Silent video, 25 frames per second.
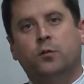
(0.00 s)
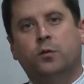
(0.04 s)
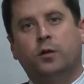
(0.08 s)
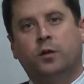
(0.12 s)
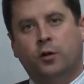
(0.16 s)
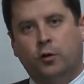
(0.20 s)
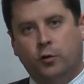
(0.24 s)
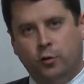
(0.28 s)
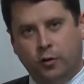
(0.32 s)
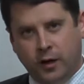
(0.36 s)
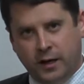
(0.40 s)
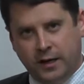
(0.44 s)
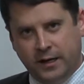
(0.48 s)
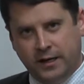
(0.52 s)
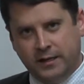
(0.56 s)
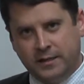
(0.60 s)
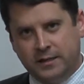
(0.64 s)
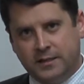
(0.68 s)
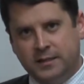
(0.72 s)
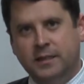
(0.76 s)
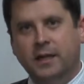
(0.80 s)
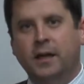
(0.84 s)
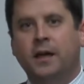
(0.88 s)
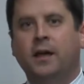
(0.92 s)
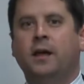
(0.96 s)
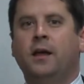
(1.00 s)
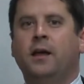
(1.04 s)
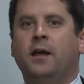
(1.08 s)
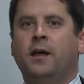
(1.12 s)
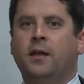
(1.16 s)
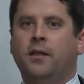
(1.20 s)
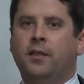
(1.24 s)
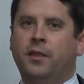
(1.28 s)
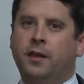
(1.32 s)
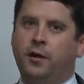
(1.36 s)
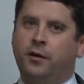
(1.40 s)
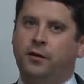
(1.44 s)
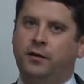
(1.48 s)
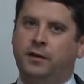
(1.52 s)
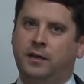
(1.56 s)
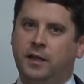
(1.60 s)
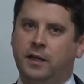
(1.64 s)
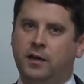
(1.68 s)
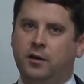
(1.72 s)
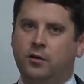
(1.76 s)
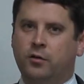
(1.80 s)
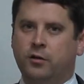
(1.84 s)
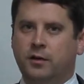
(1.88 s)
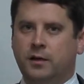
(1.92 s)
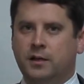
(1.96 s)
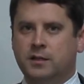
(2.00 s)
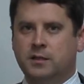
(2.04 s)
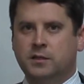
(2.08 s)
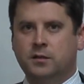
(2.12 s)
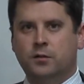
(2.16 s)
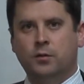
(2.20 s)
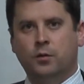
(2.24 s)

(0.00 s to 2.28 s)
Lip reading: with credits. They're decreased